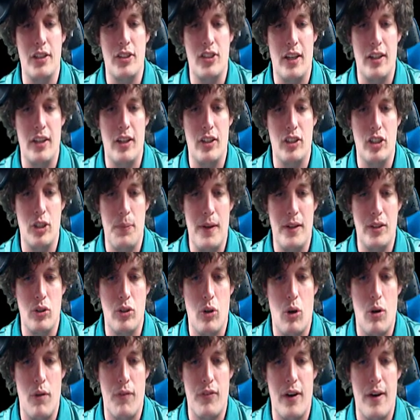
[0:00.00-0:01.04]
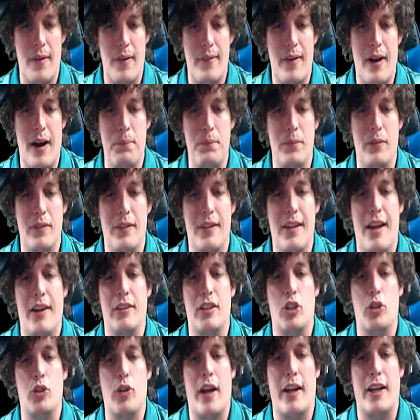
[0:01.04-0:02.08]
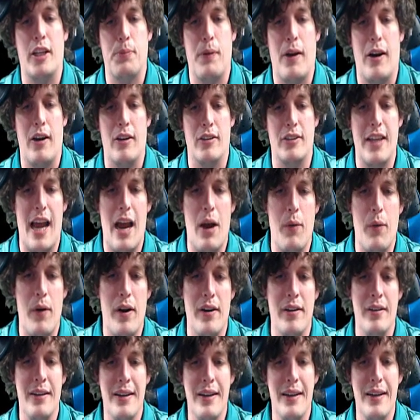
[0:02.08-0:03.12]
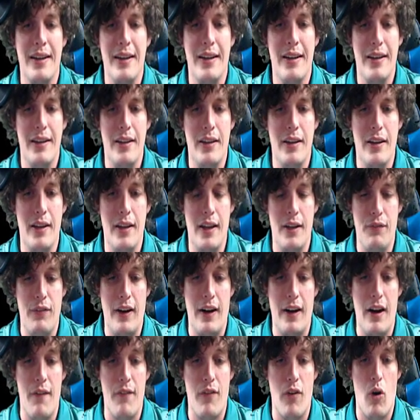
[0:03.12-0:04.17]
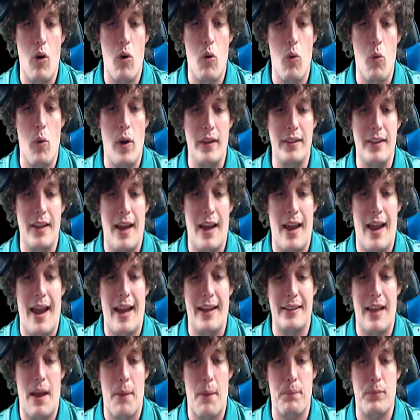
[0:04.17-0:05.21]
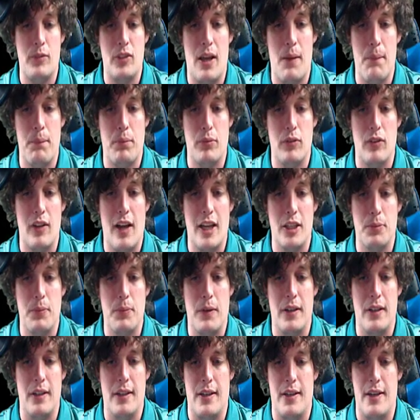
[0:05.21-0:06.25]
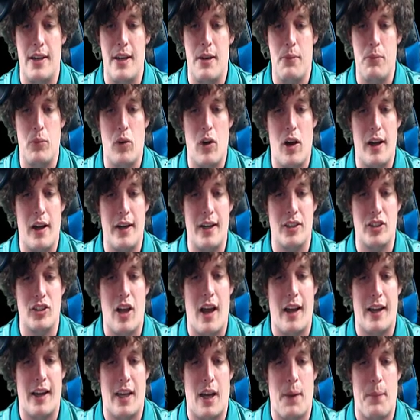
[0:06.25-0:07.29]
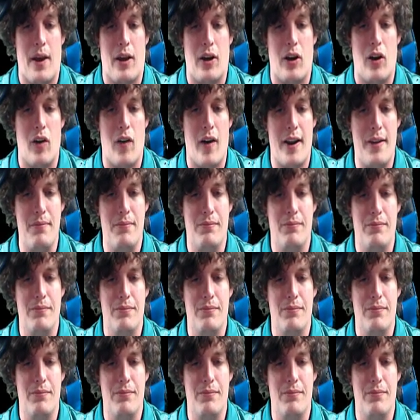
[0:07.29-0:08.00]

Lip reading: is said to be told from up there in the Dragonspire Tower. And find out what the heck that Team Plasma Nimrod is talking about, alright?